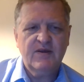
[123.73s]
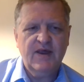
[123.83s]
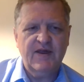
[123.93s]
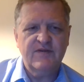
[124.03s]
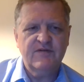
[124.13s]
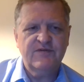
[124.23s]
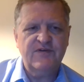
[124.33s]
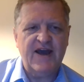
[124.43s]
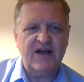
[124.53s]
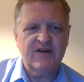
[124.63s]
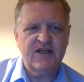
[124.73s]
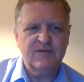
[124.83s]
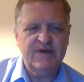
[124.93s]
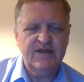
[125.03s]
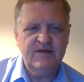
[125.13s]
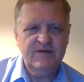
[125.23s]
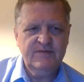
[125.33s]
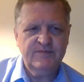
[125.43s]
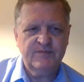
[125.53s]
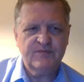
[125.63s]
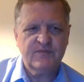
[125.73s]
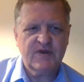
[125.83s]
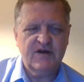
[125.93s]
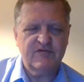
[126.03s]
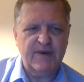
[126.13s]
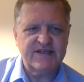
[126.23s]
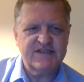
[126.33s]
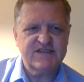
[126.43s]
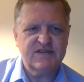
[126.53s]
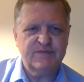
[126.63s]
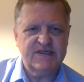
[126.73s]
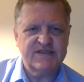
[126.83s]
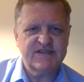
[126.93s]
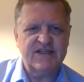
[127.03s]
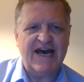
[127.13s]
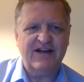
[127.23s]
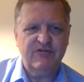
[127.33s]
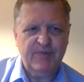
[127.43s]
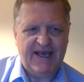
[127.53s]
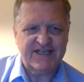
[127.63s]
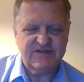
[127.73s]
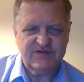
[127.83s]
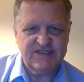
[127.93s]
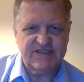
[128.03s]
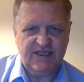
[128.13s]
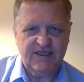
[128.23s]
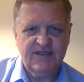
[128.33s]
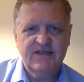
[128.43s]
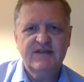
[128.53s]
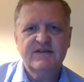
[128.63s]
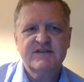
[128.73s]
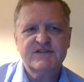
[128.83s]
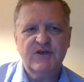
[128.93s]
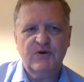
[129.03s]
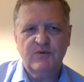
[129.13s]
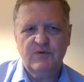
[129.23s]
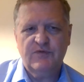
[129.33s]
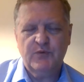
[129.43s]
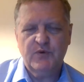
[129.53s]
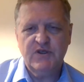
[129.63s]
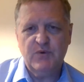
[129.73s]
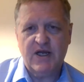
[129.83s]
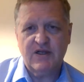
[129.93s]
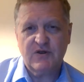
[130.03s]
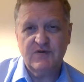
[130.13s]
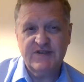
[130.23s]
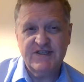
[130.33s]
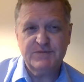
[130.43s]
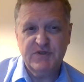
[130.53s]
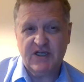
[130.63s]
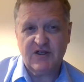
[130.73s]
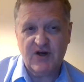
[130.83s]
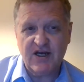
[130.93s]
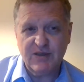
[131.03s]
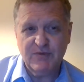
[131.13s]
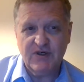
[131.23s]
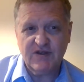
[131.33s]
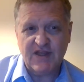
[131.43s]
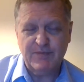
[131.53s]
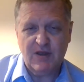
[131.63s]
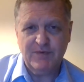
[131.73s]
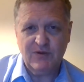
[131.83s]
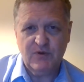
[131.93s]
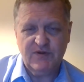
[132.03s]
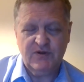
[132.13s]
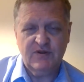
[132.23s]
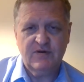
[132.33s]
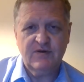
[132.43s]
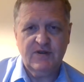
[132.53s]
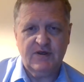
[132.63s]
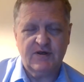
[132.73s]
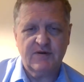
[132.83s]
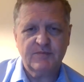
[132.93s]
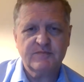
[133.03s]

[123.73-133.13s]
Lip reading: And the final element of my system is a lot of passive listening. So when you want to learn this particular audiobook that I'm helping you with here,